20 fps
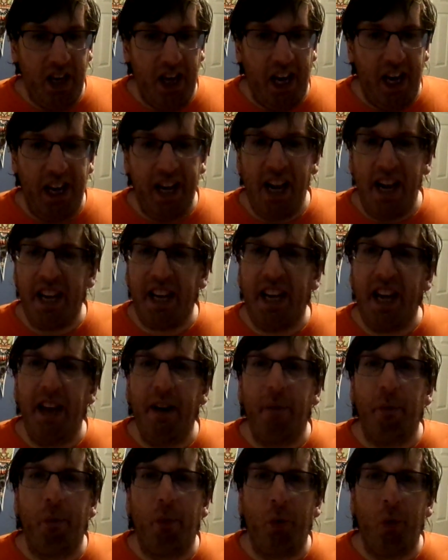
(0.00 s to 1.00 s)
And I
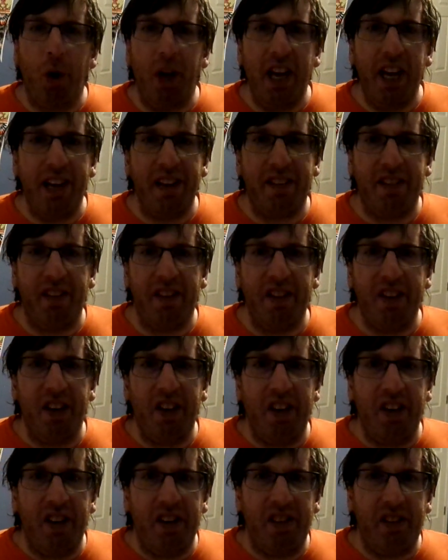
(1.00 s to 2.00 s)
can't wait
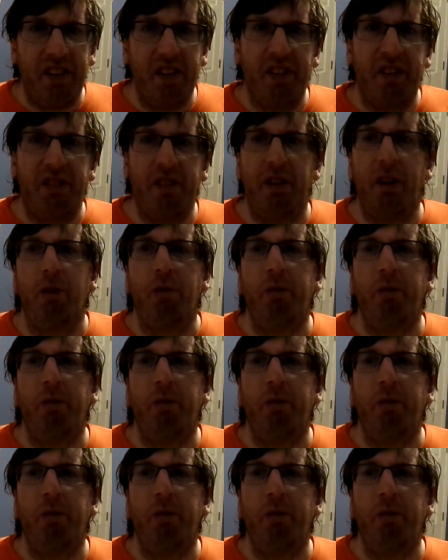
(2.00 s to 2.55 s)
to show